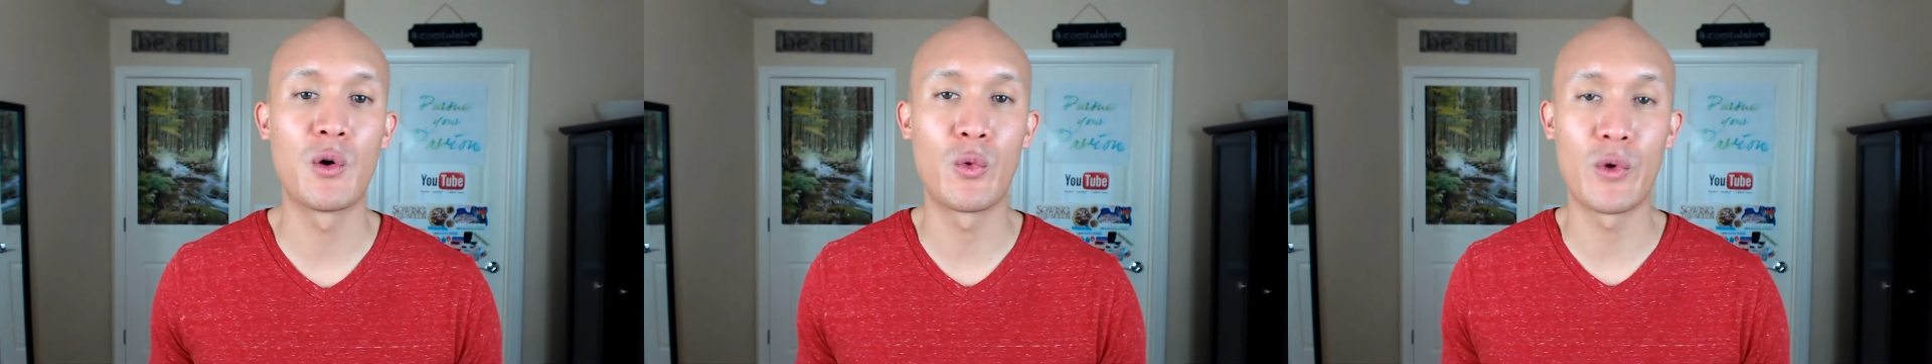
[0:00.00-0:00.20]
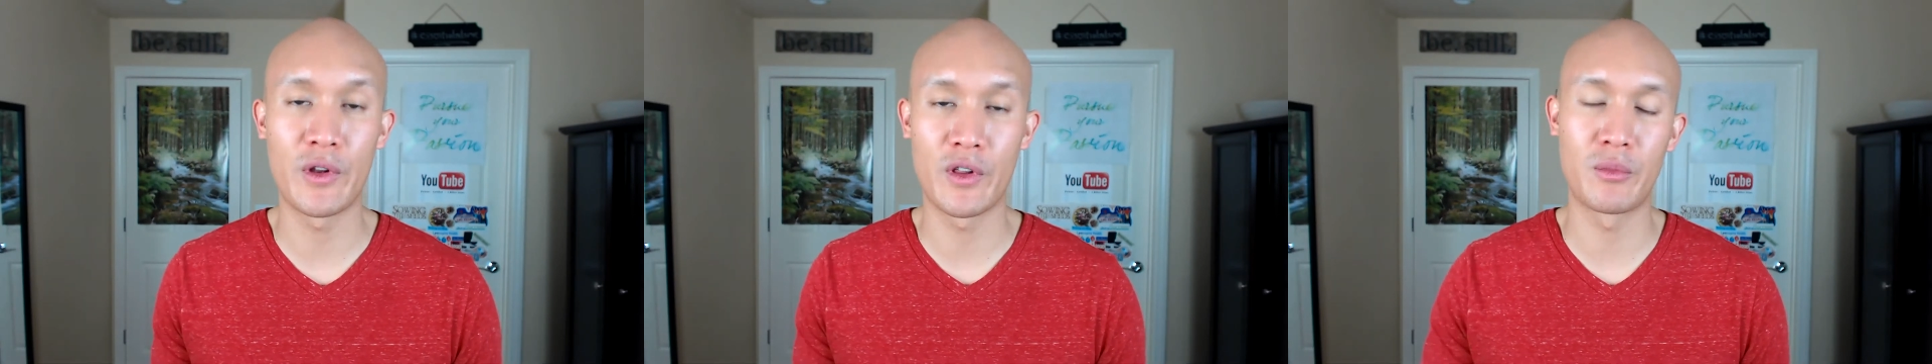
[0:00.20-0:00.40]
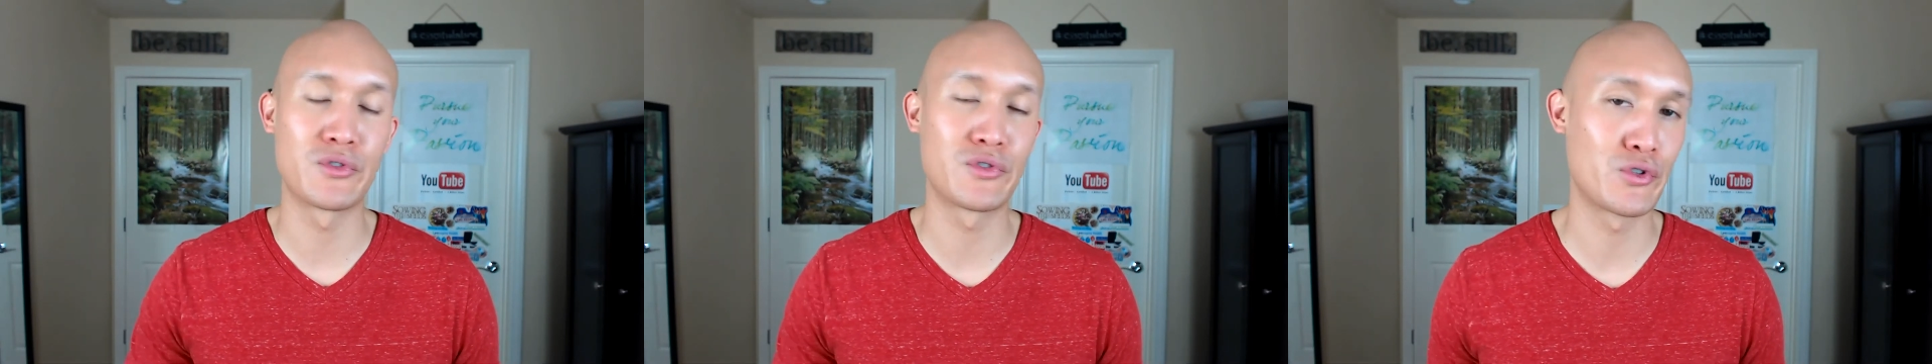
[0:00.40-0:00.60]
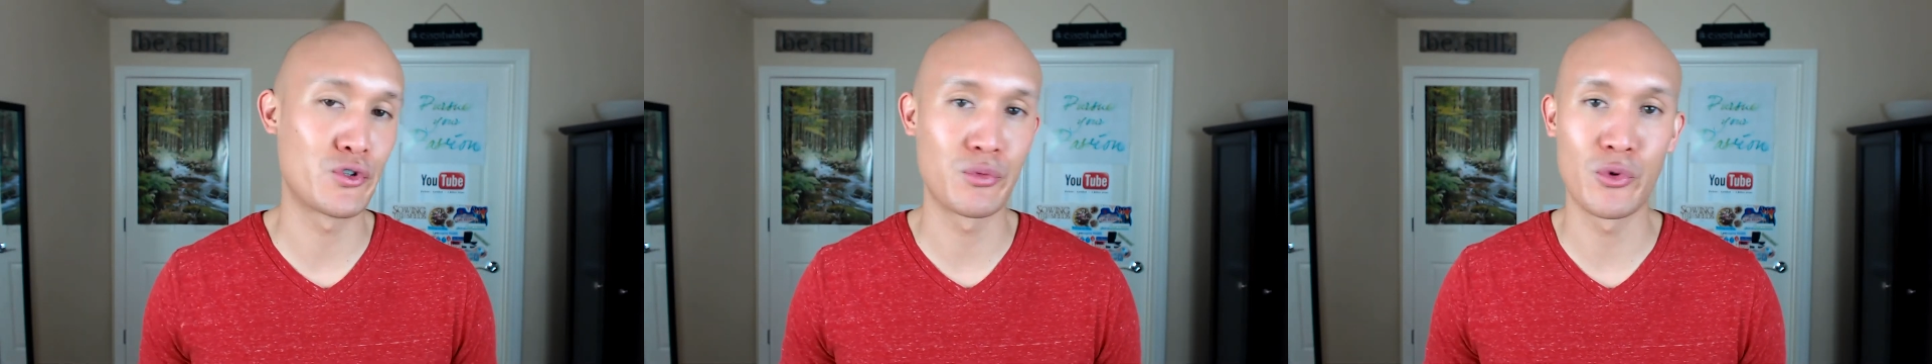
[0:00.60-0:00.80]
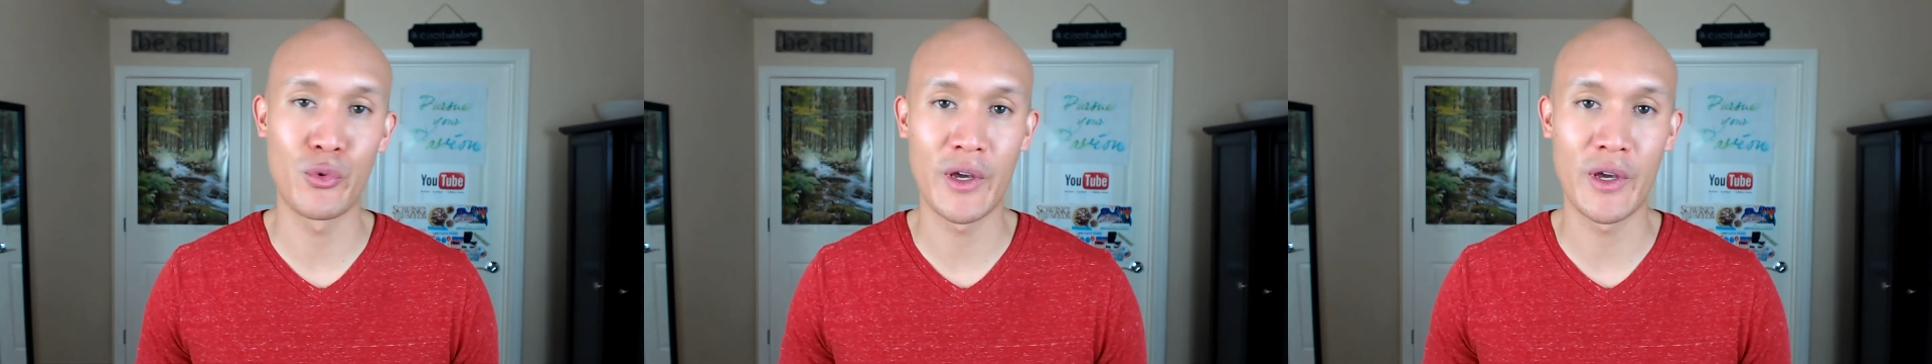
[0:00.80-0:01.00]
but one of the most
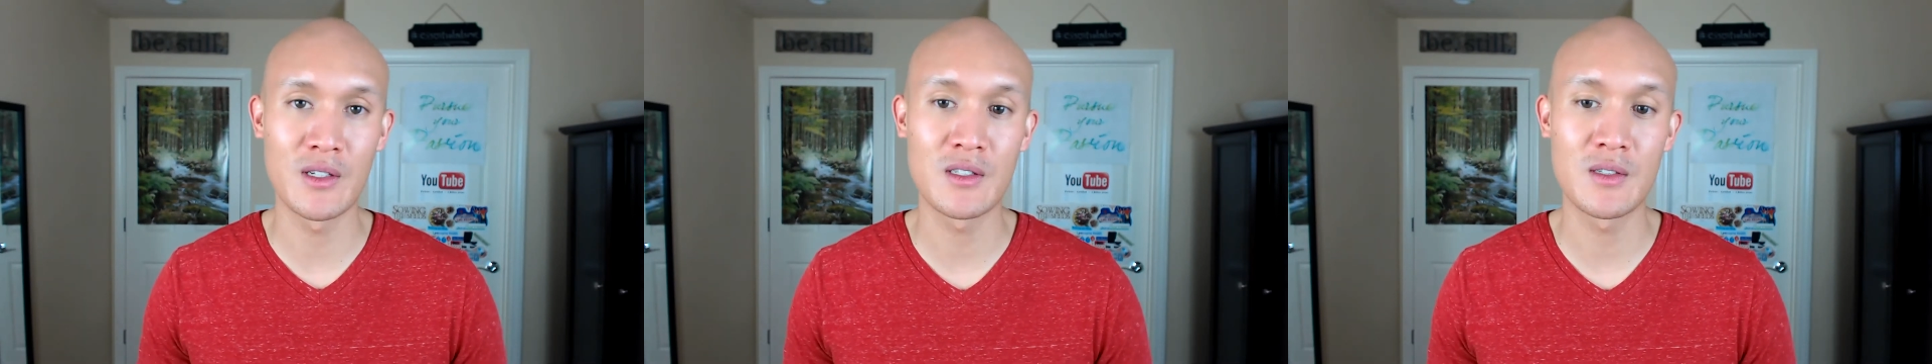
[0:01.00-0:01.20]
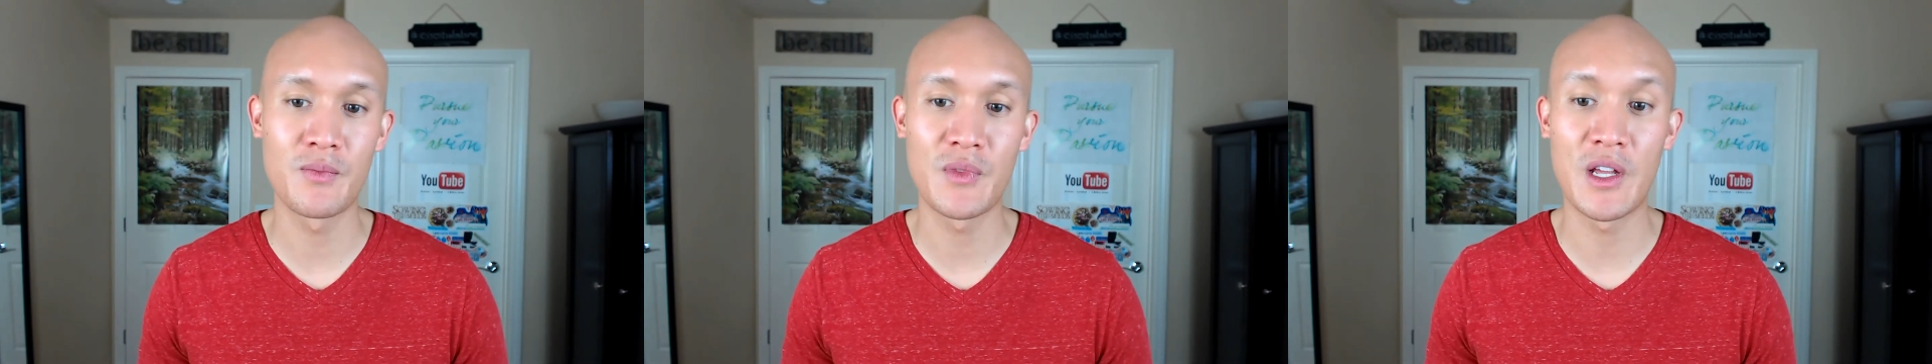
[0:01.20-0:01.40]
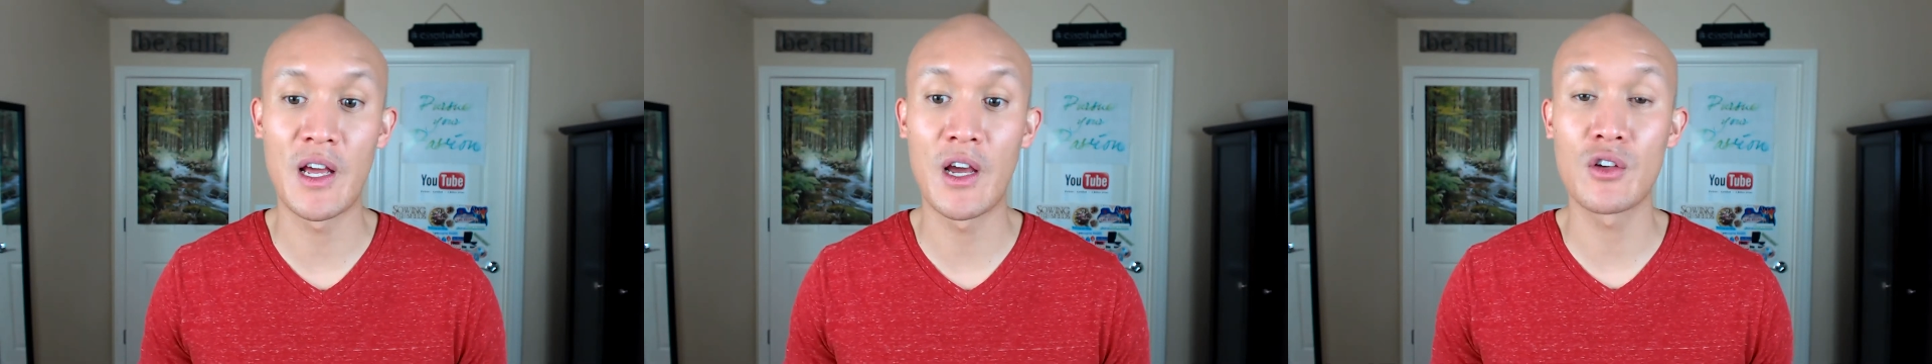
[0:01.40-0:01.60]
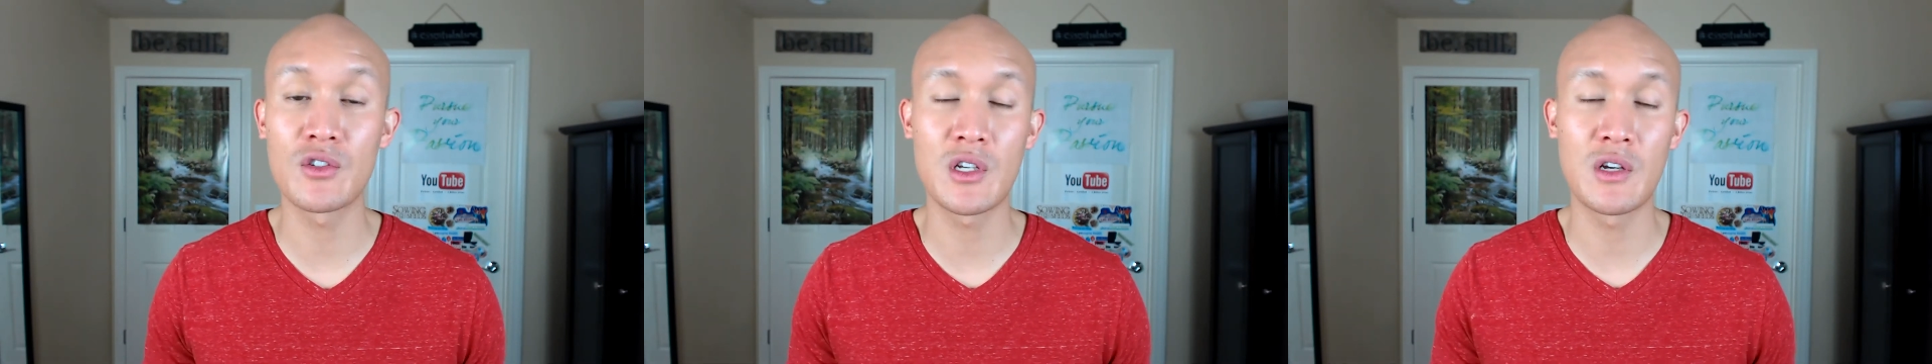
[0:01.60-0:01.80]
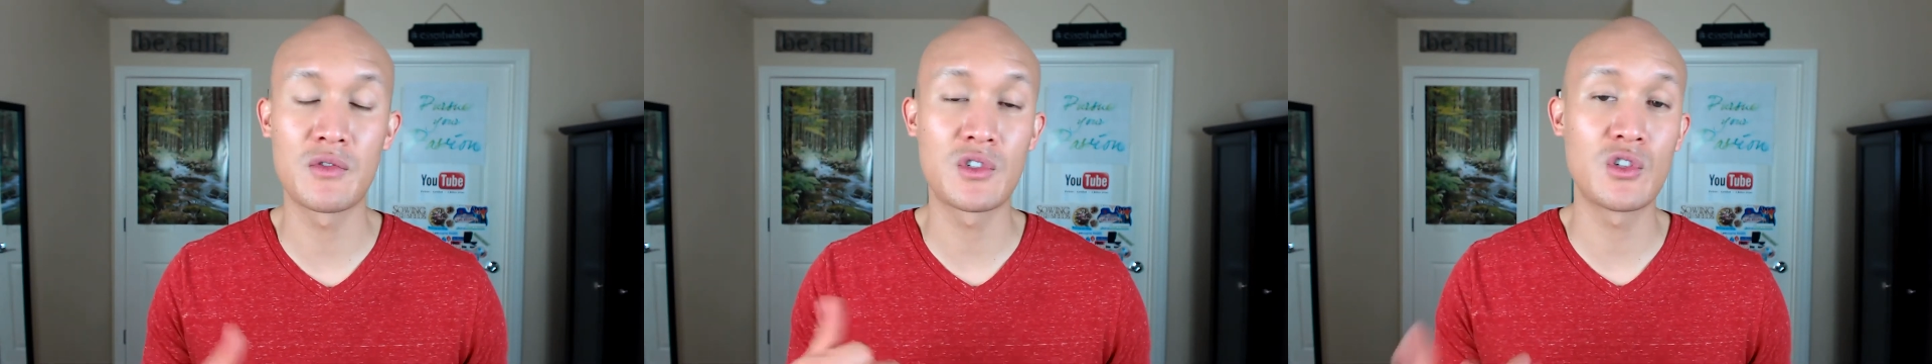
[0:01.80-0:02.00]
durable ways. And I
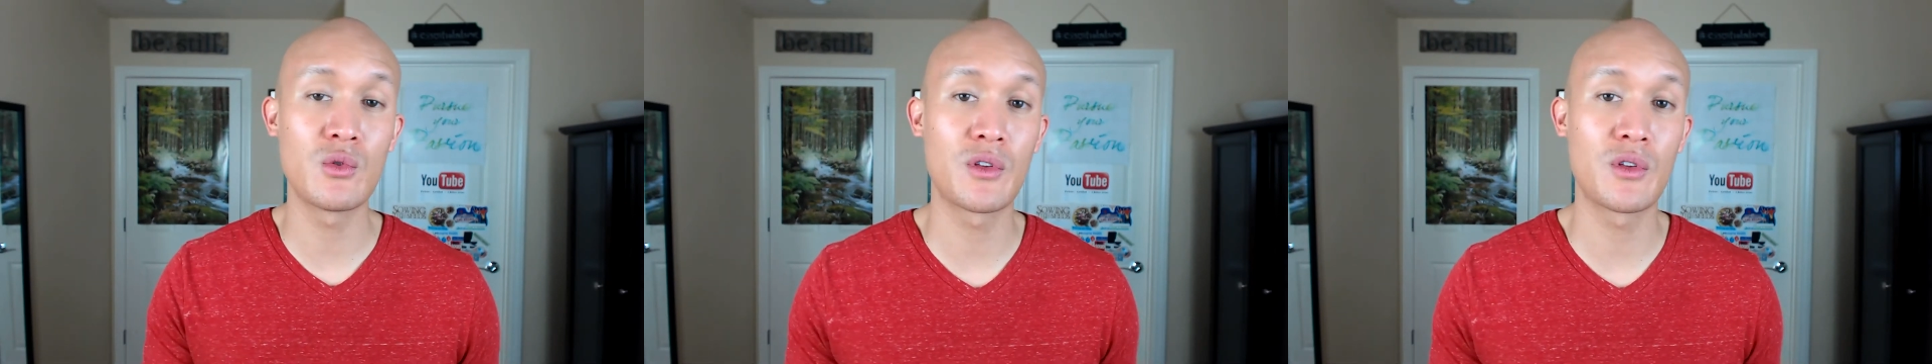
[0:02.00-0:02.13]
also have